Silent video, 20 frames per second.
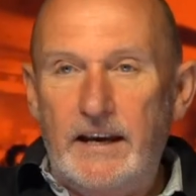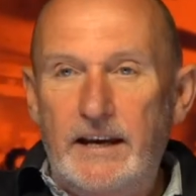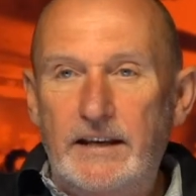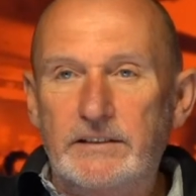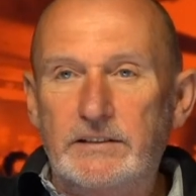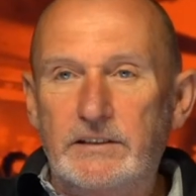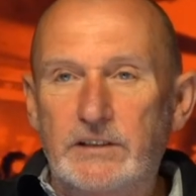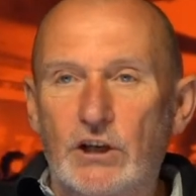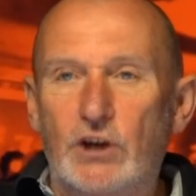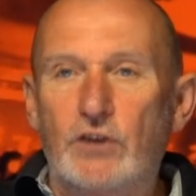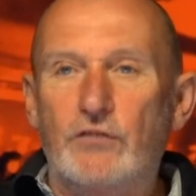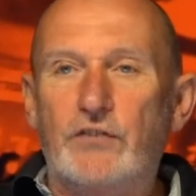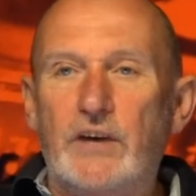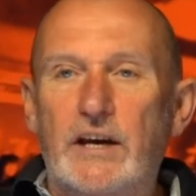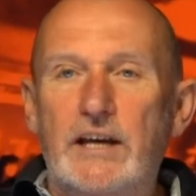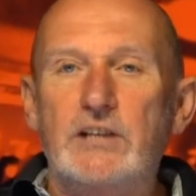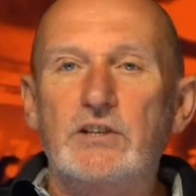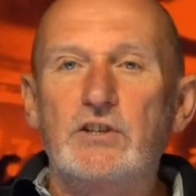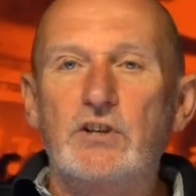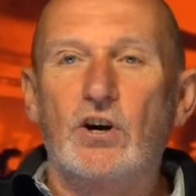in love
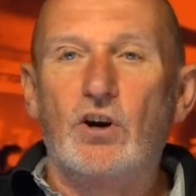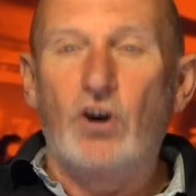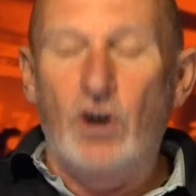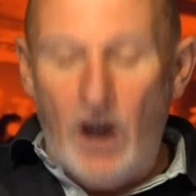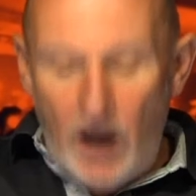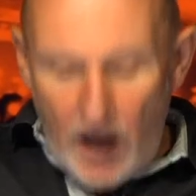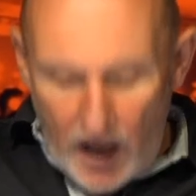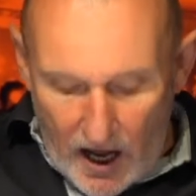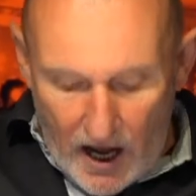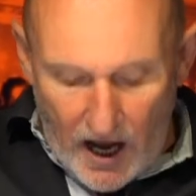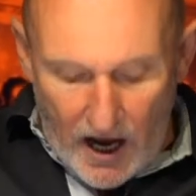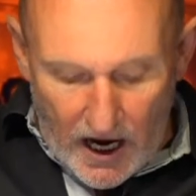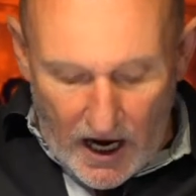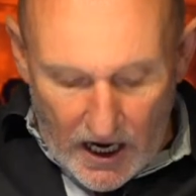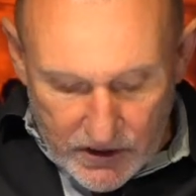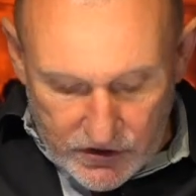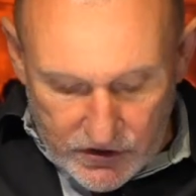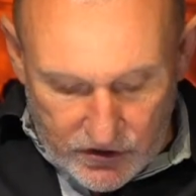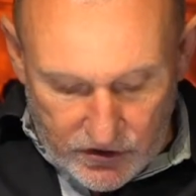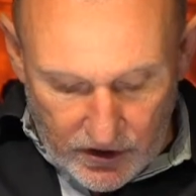in your
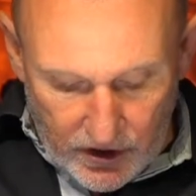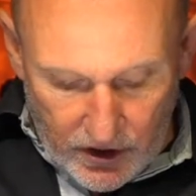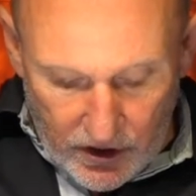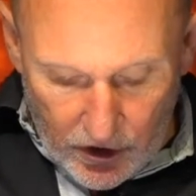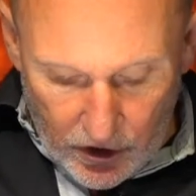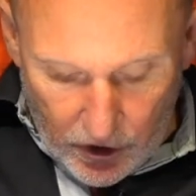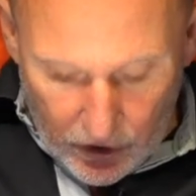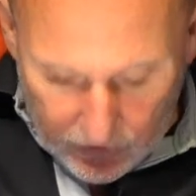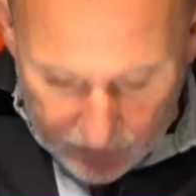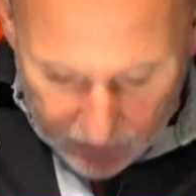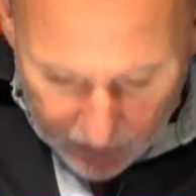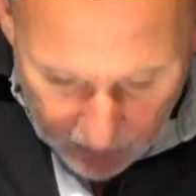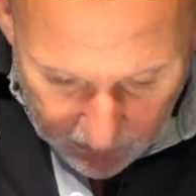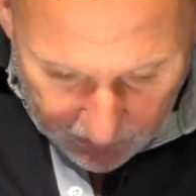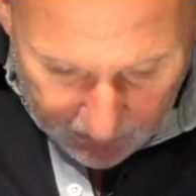hearts through